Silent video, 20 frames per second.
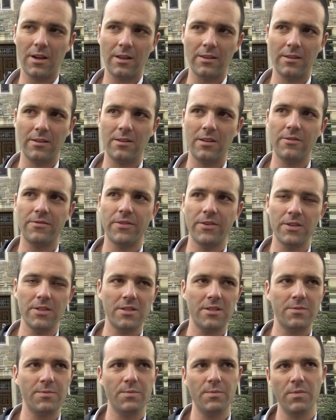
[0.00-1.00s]
and the
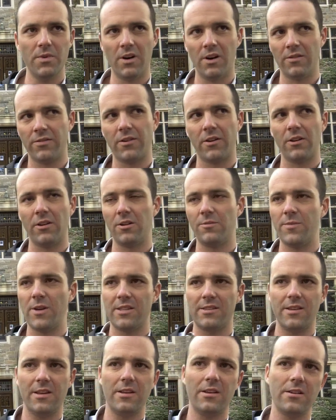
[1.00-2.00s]
difference of
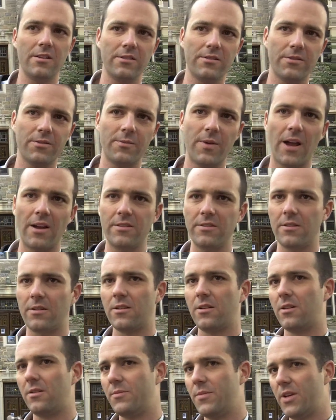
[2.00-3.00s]
Colombia 10 years from now to
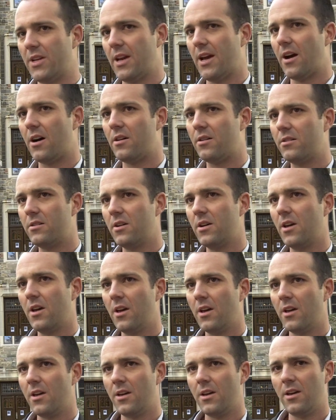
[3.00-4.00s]
Colombia now
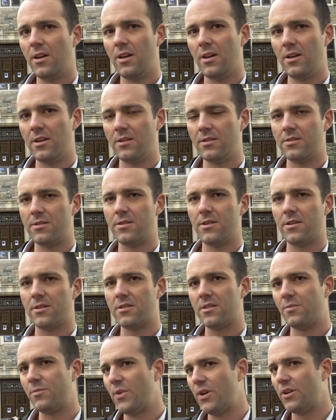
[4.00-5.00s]
is
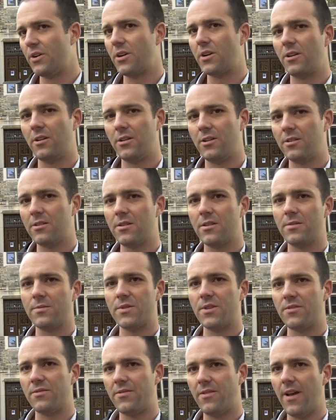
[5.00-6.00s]
just a miracle in
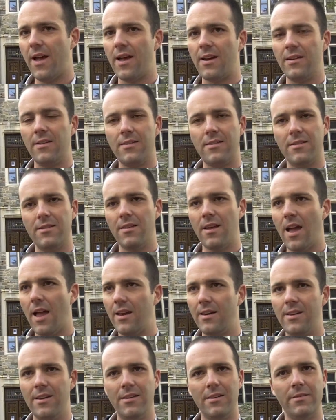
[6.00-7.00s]
terms of any
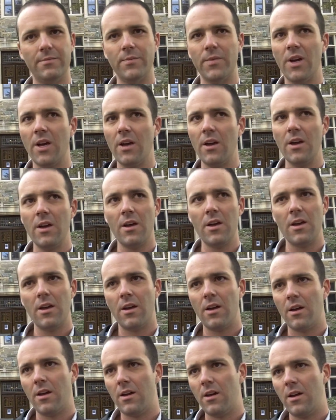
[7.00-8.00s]
any in your
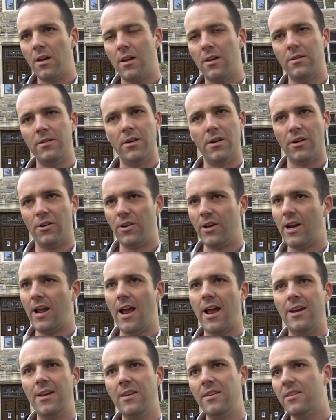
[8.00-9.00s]
experience no in
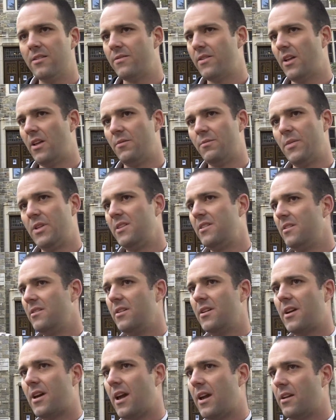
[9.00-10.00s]
any development
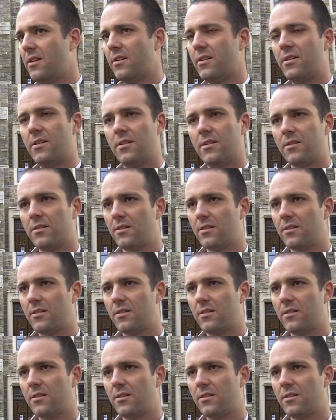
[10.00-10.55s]
indicator